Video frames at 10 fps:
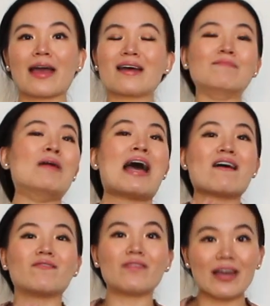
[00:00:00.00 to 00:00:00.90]
can
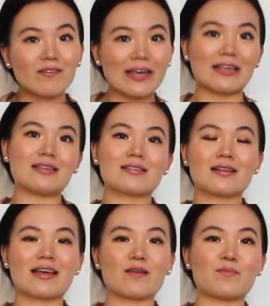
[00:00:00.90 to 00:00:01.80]
very
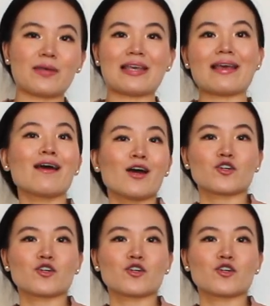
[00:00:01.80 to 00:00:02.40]
easily be